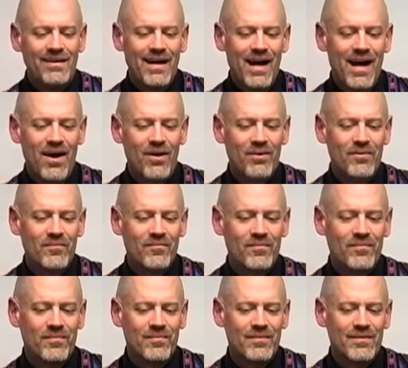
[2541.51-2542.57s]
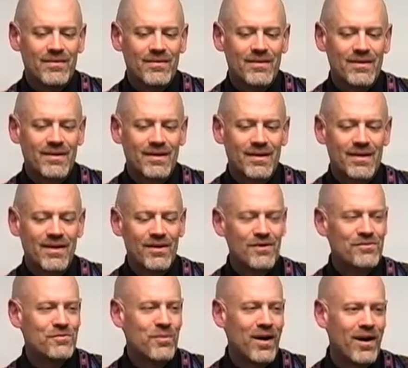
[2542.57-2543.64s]
Now,
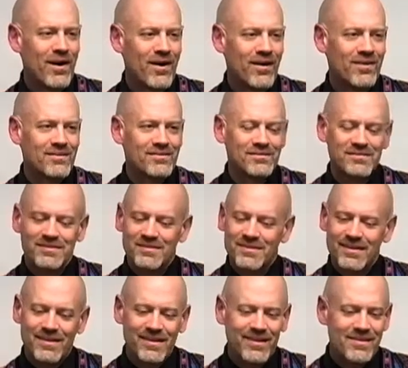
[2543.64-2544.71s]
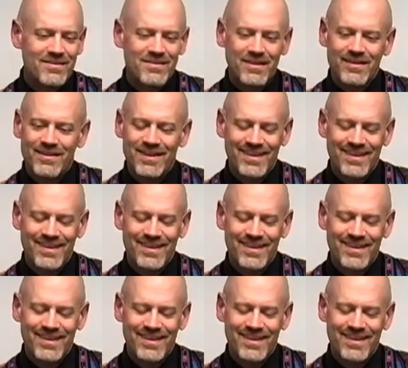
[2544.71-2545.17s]
here's where you know,